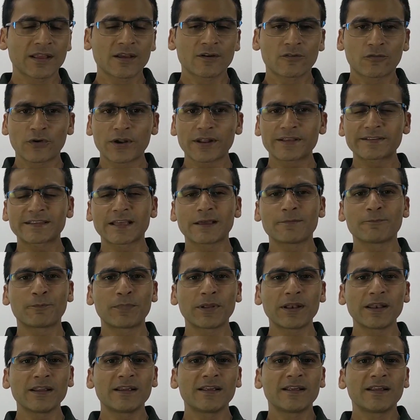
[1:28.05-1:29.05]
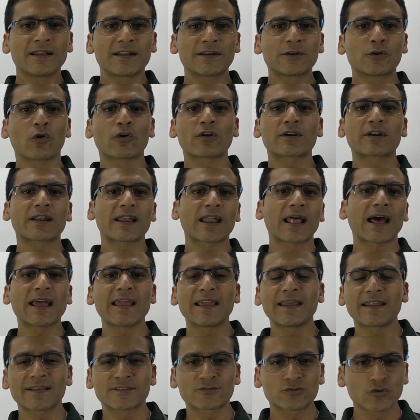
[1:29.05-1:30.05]
For example, don't lie
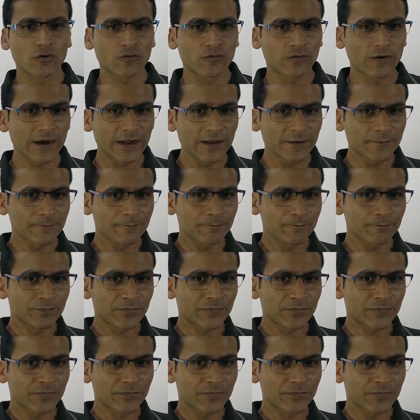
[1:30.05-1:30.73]
in a sofa,